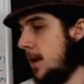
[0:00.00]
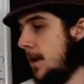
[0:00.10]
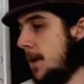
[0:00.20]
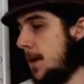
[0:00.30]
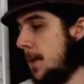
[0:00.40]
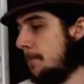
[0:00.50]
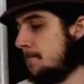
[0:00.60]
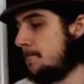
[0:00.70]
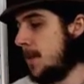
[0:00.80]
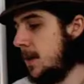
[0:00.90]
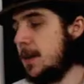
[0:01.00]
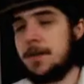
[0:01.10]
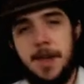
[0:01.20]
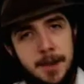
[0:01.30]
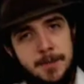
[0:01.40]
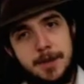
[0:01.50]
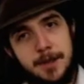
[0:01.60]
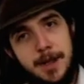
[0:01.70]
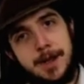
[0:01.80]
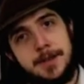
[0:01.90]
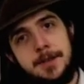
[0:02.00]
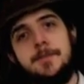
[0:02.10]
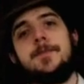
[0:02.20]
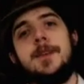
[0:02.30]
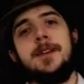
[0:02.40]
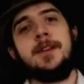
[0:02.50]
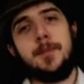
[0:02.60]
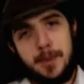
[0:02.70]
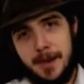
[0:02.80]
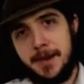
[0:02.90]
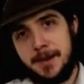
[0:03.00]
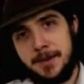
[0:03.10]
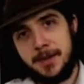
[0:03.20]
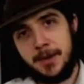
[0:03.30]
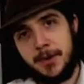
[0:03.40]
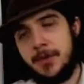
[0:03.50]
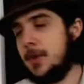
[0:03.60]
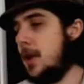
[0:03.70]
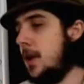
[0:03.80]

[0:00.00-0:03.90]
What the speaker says: It came to class, and it applied itself.